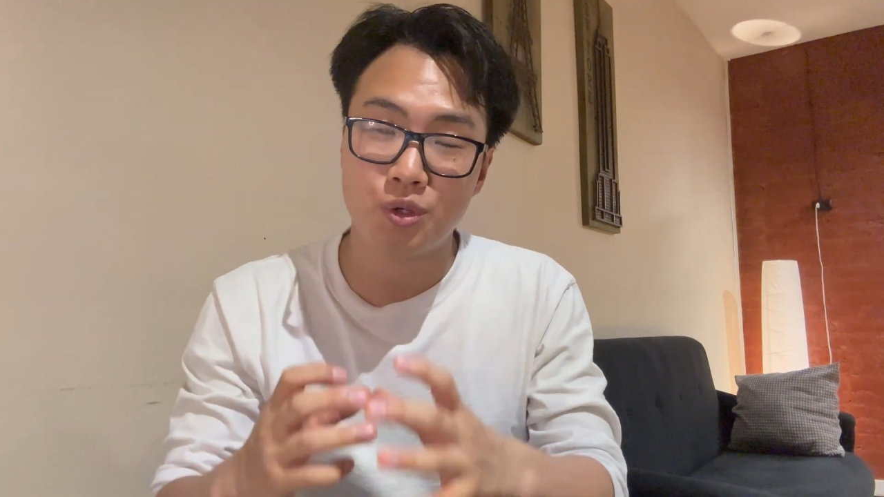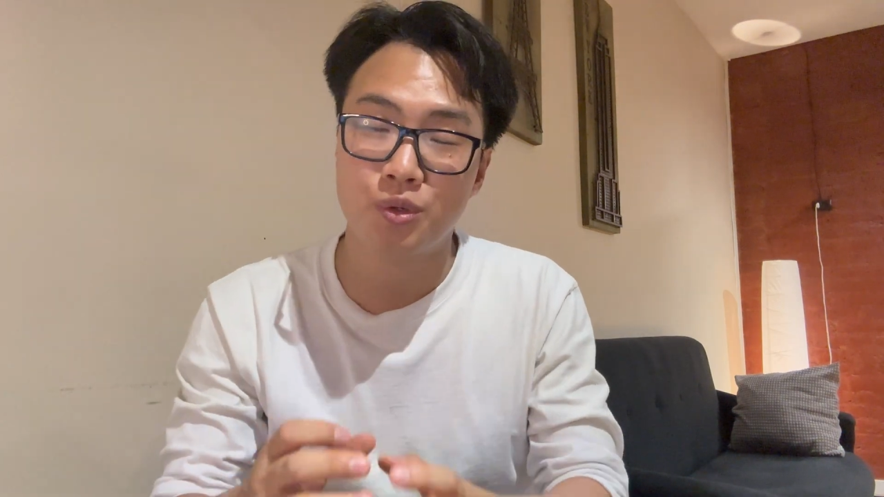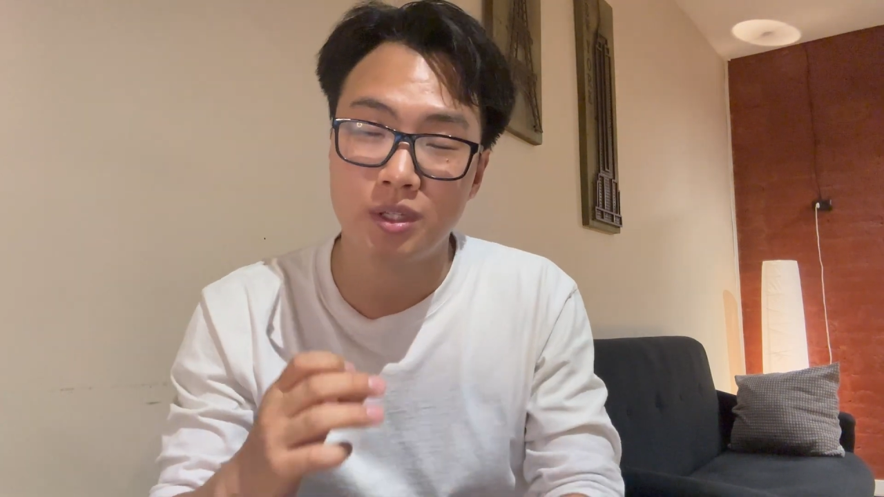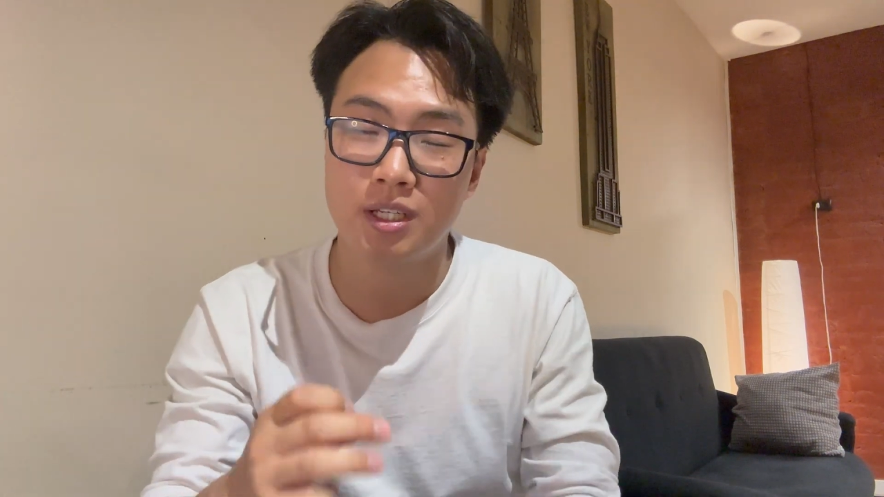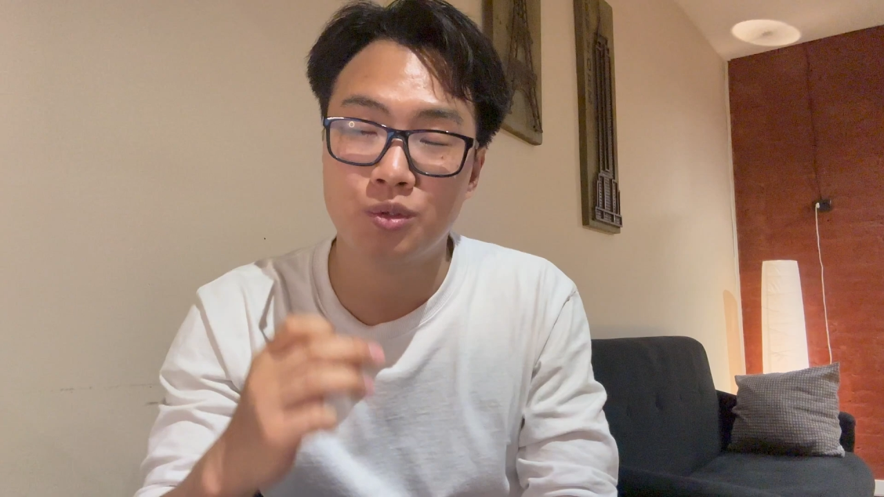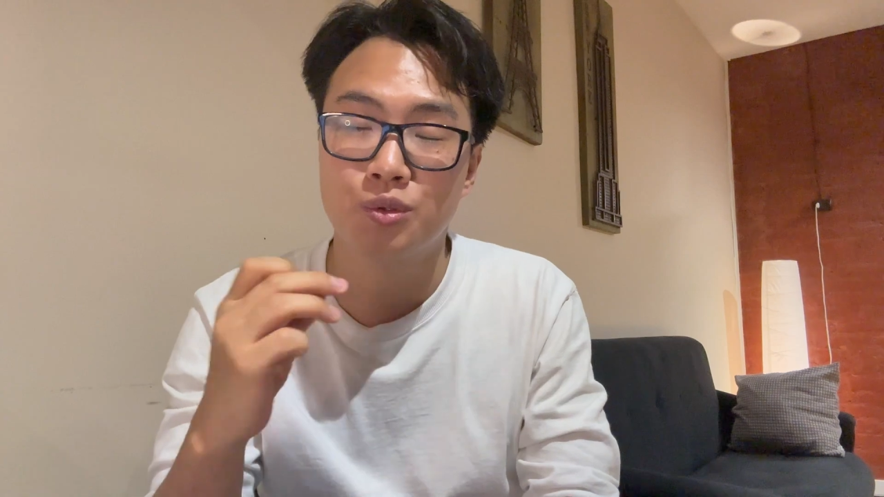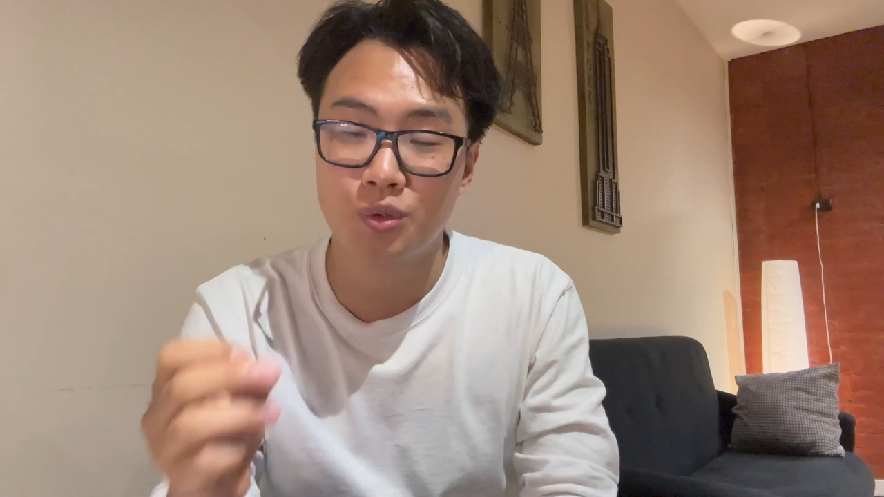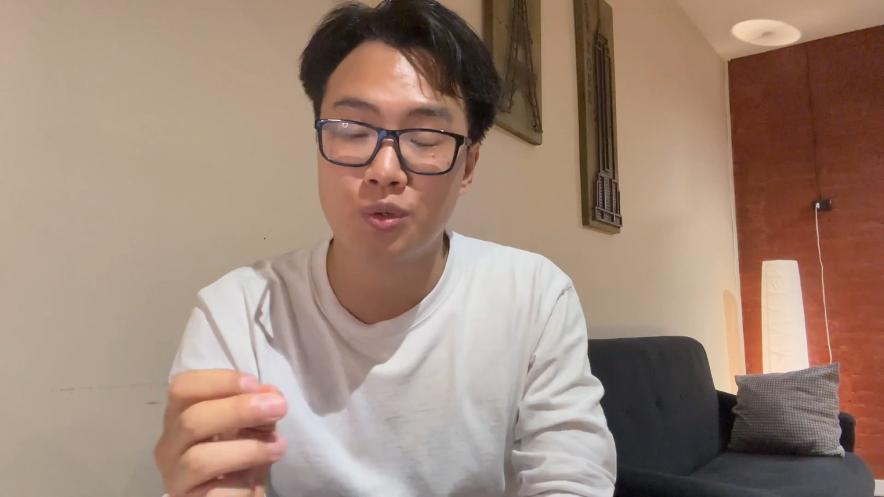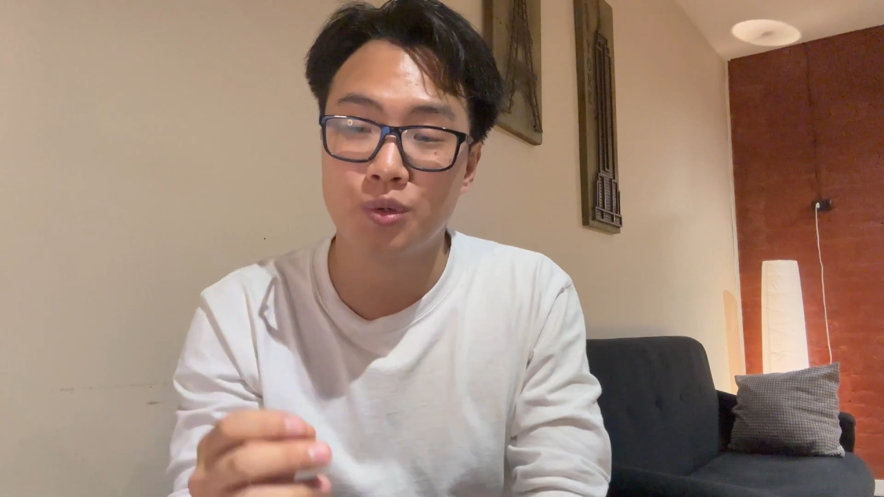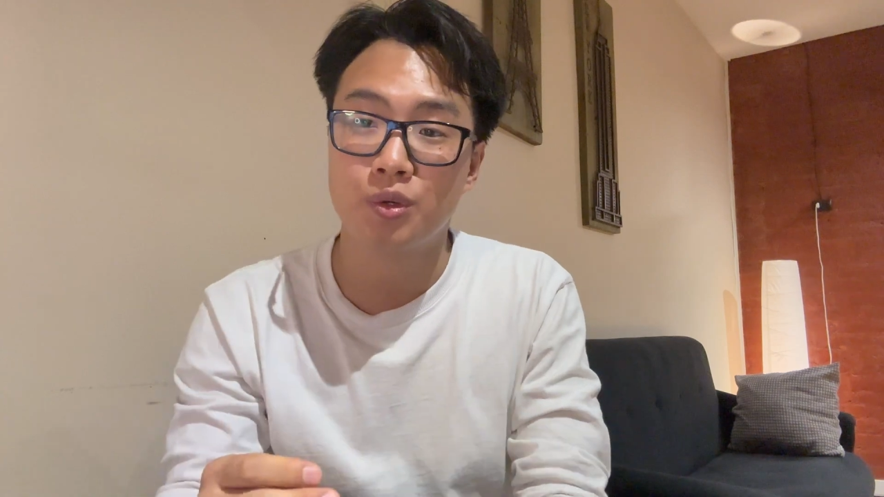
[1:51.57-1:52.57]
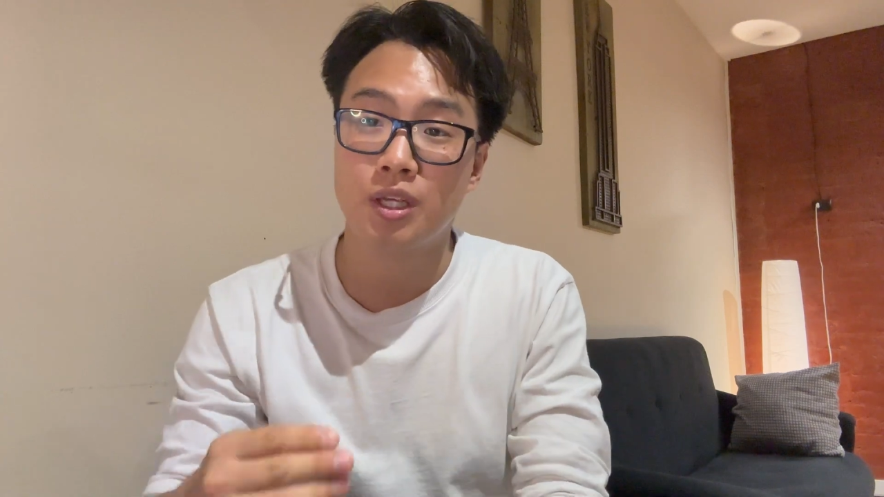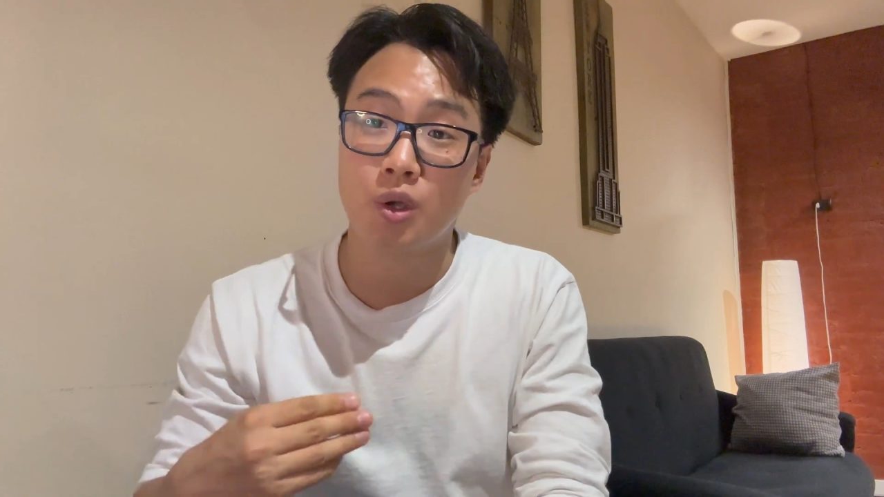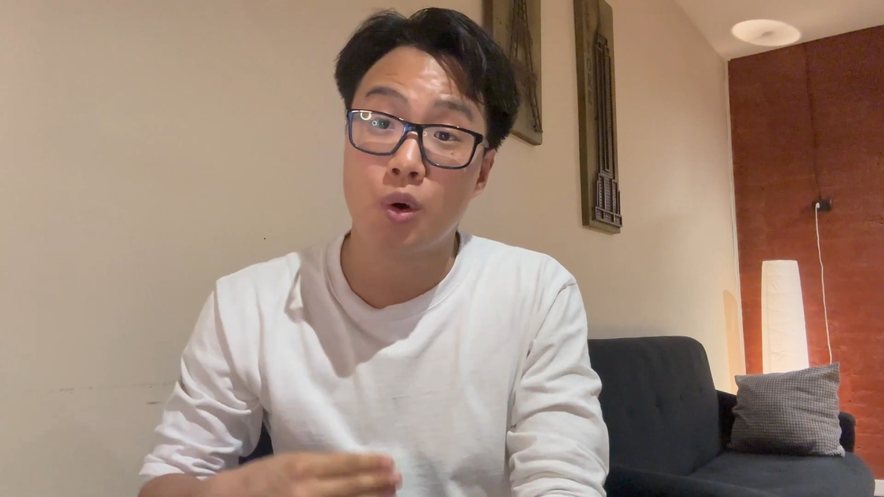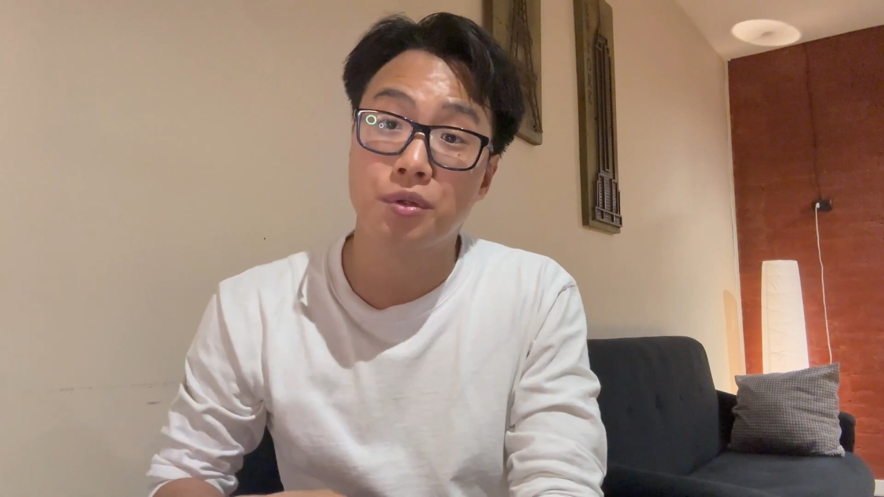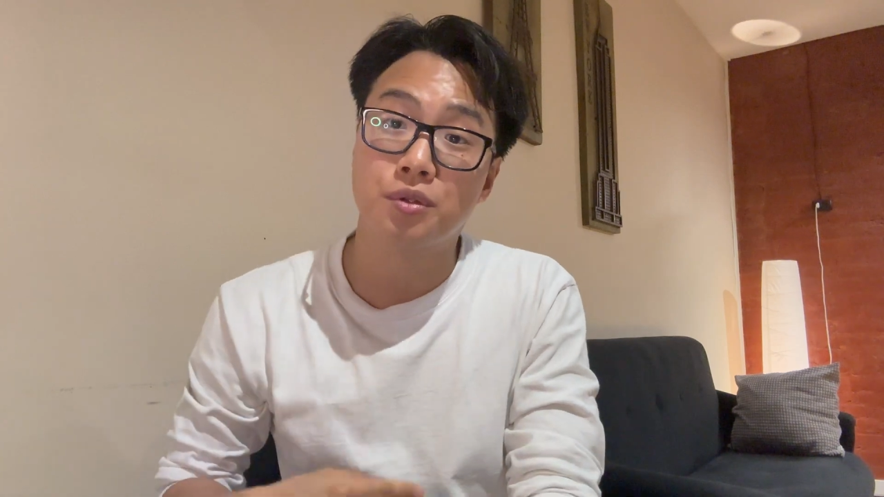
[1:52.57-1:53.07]
need to do in
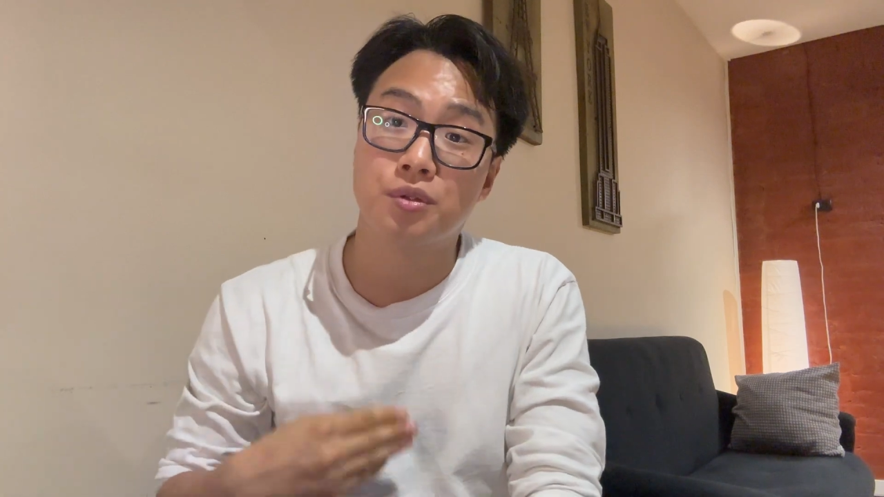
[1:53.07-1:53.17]
order